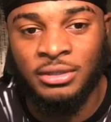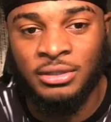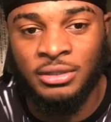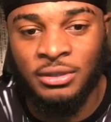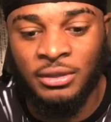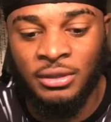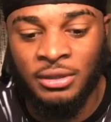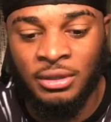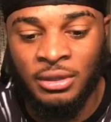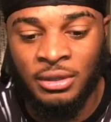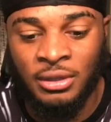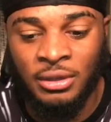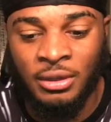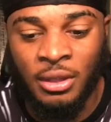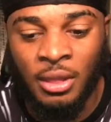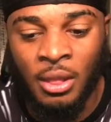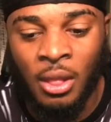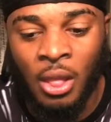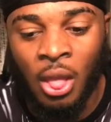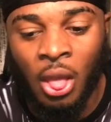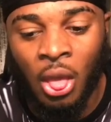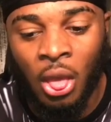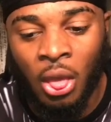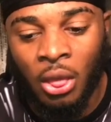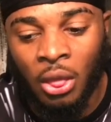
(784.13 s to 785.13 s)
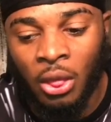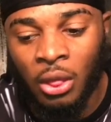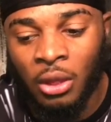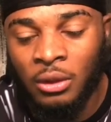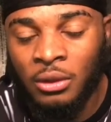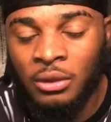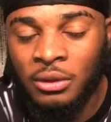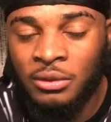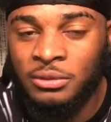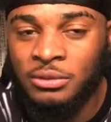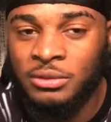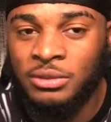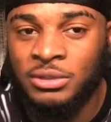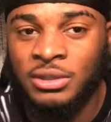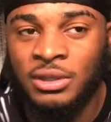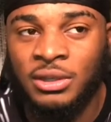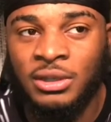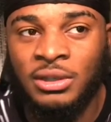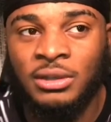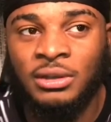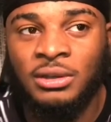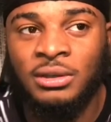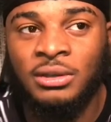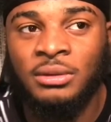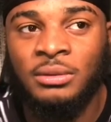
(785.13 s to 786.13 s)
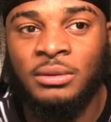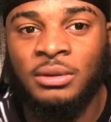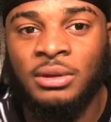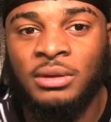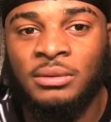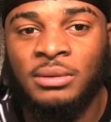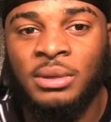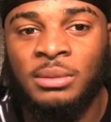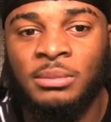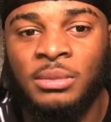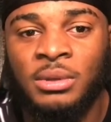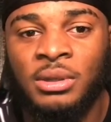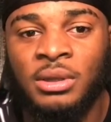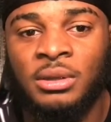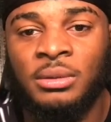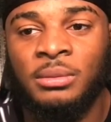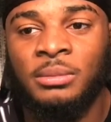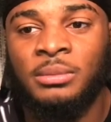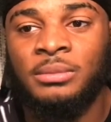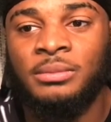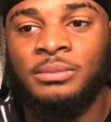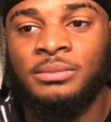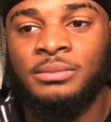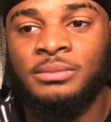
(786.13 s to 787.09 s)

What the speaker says: started, you know, sucking it out. And I'm like,